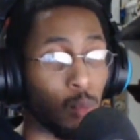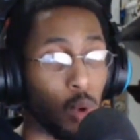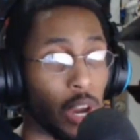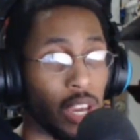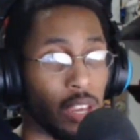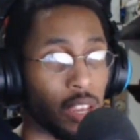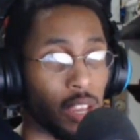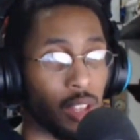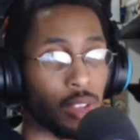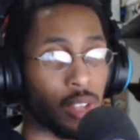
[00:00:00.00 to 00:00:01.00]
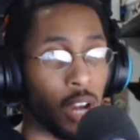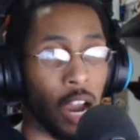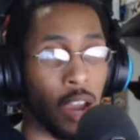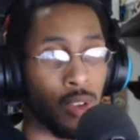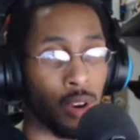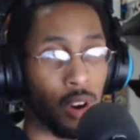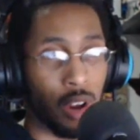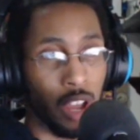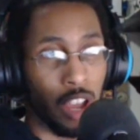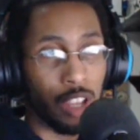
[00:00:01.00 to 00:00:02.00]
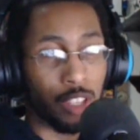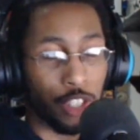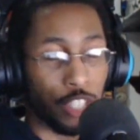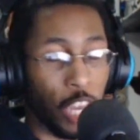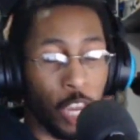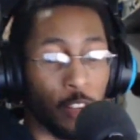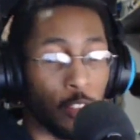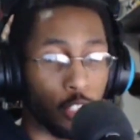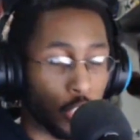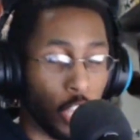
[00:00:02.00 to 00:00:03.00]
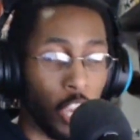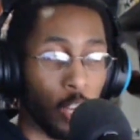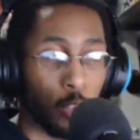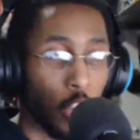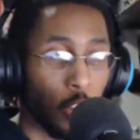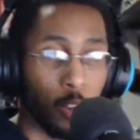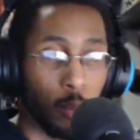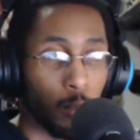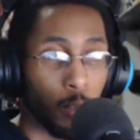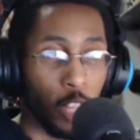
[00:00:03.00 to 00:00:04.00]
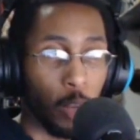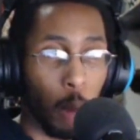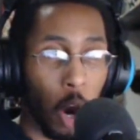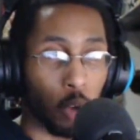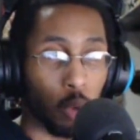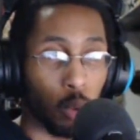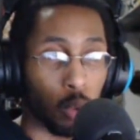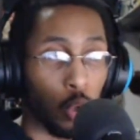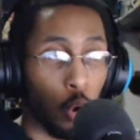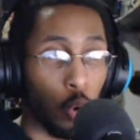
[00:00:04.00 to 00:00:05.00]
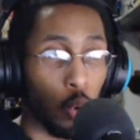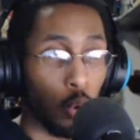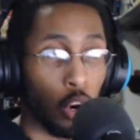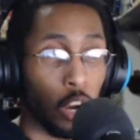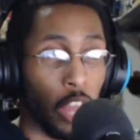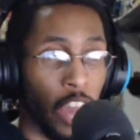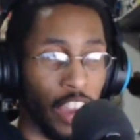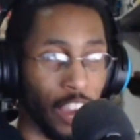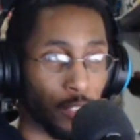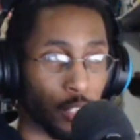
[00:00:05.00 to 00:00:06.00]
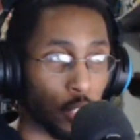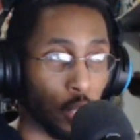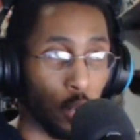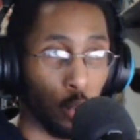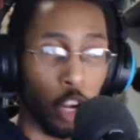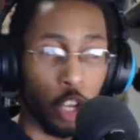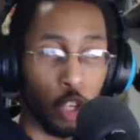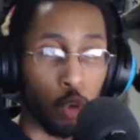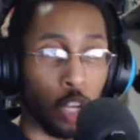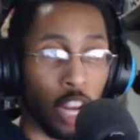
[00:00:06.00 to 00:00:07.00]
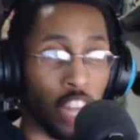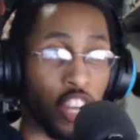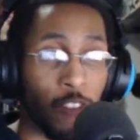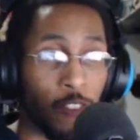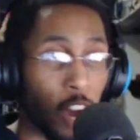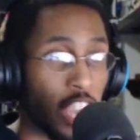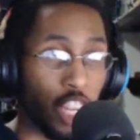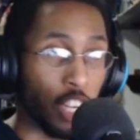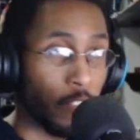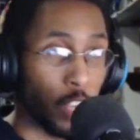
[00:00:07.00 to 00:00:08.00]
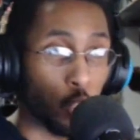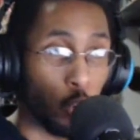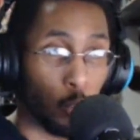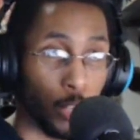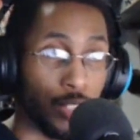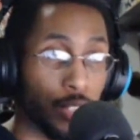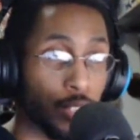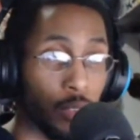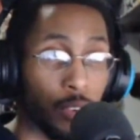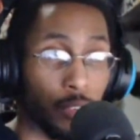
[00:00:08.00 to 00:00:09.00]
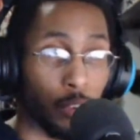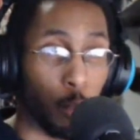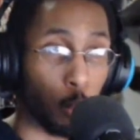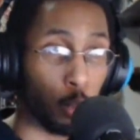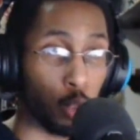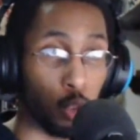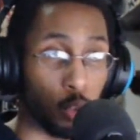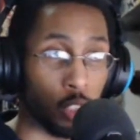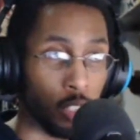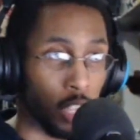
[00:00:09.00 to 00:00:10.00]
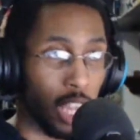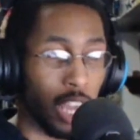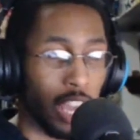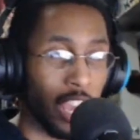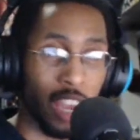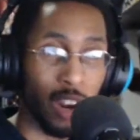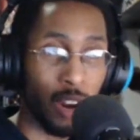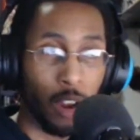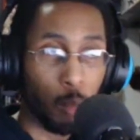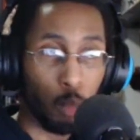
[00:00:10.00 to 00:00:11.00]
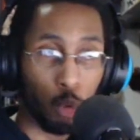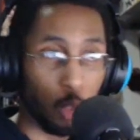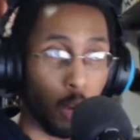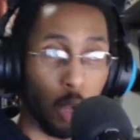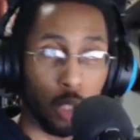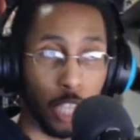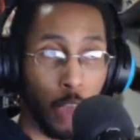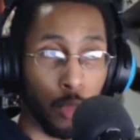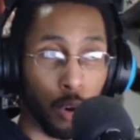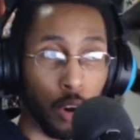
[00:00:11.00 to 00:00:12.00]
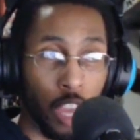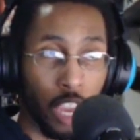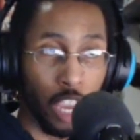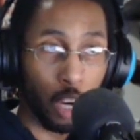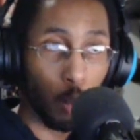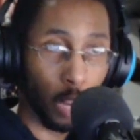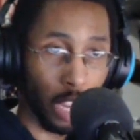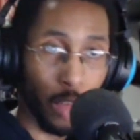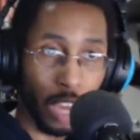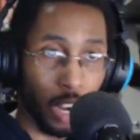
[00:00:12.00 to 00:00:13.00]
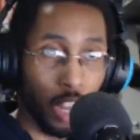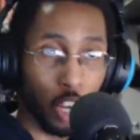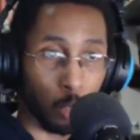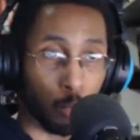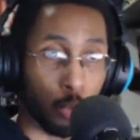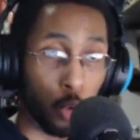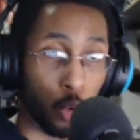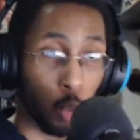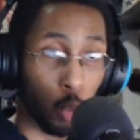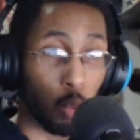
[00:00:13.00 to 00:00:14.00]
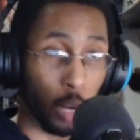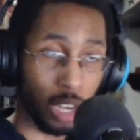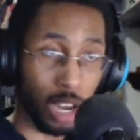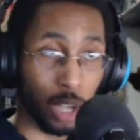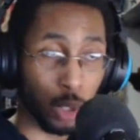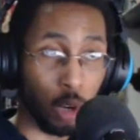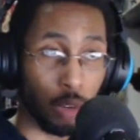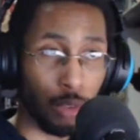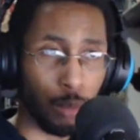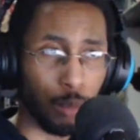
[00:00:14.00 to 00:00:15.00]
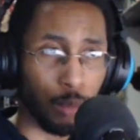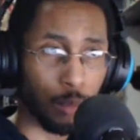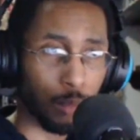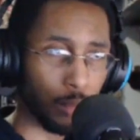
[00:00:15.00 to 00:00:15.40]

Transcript: find some way to either scan Gundam models, or have it so you can identify individual pieces of different mobile suits and put them all together in a way that a computer will recognize all of them.